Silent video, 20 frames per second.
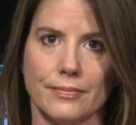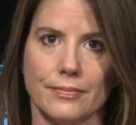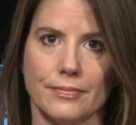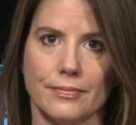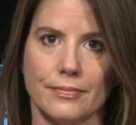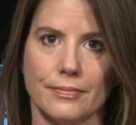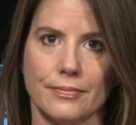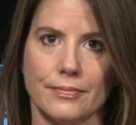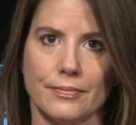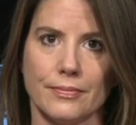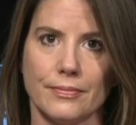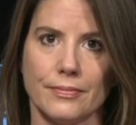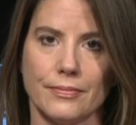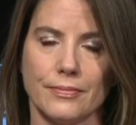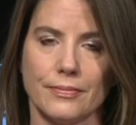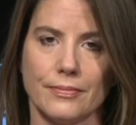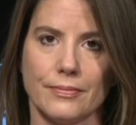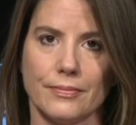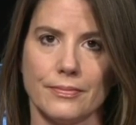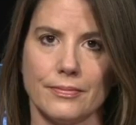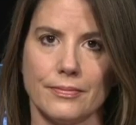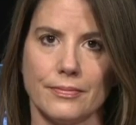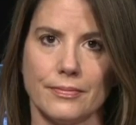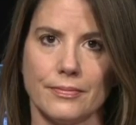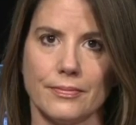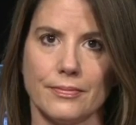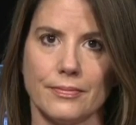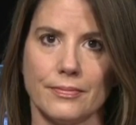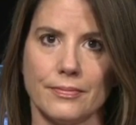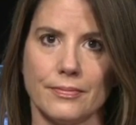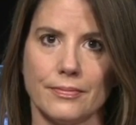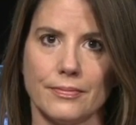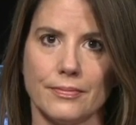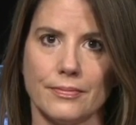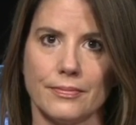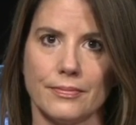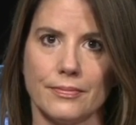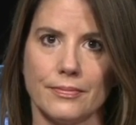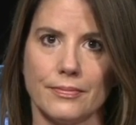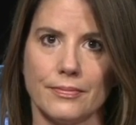
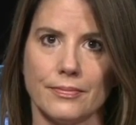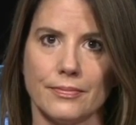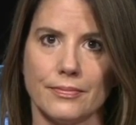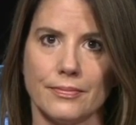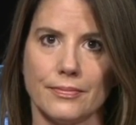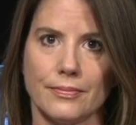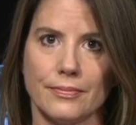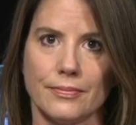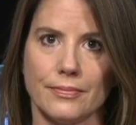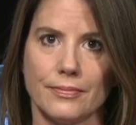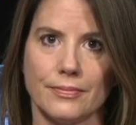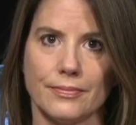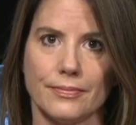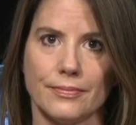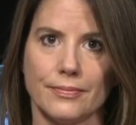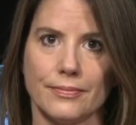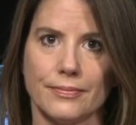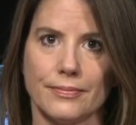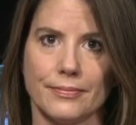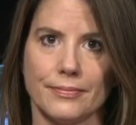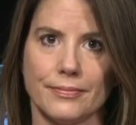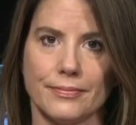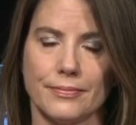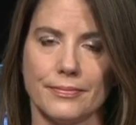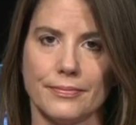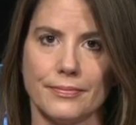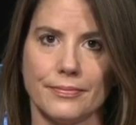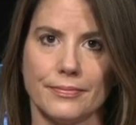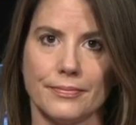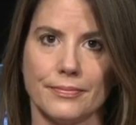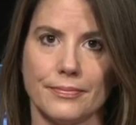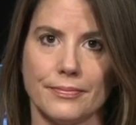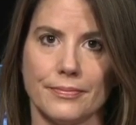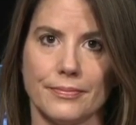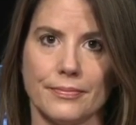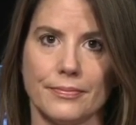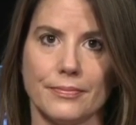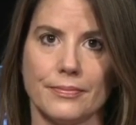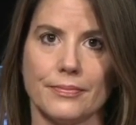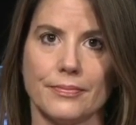
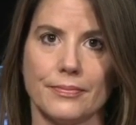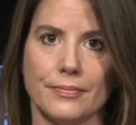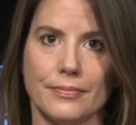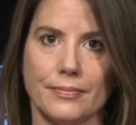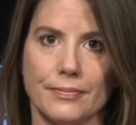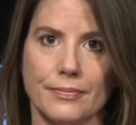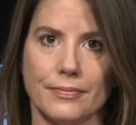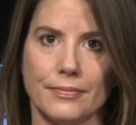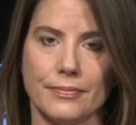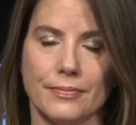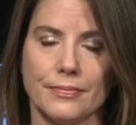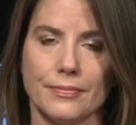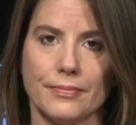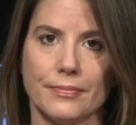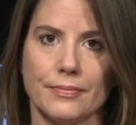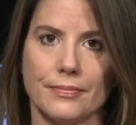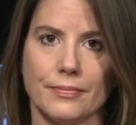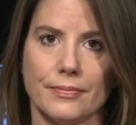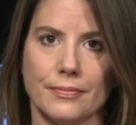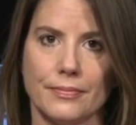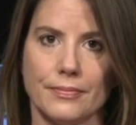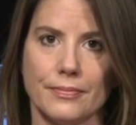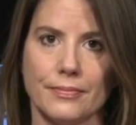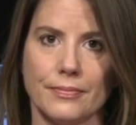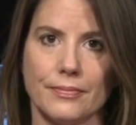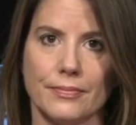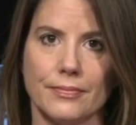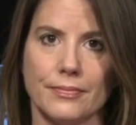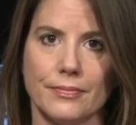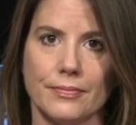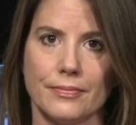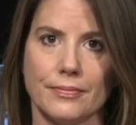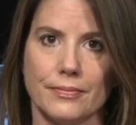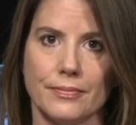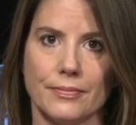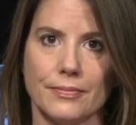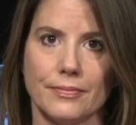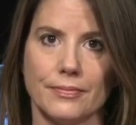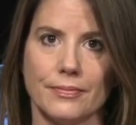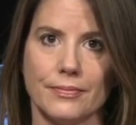
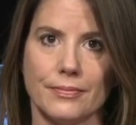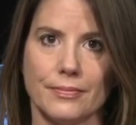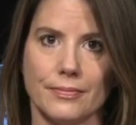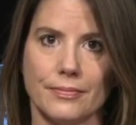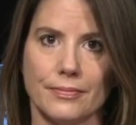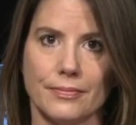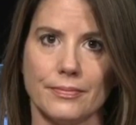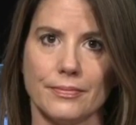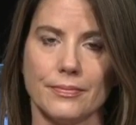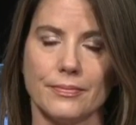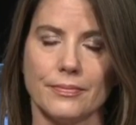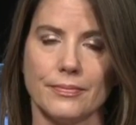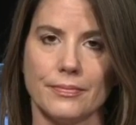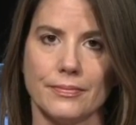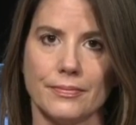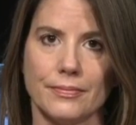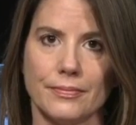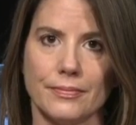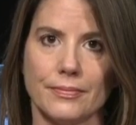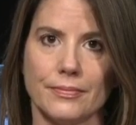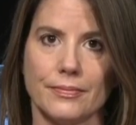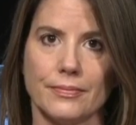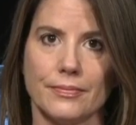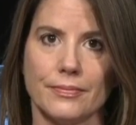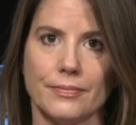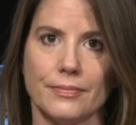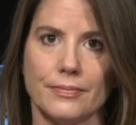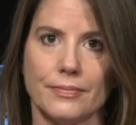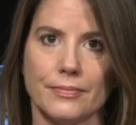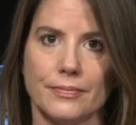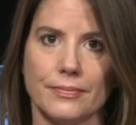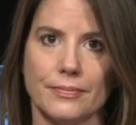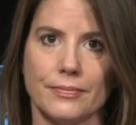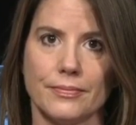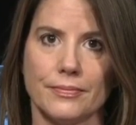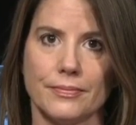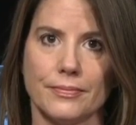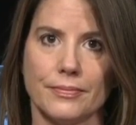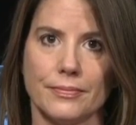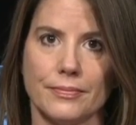(not speaking)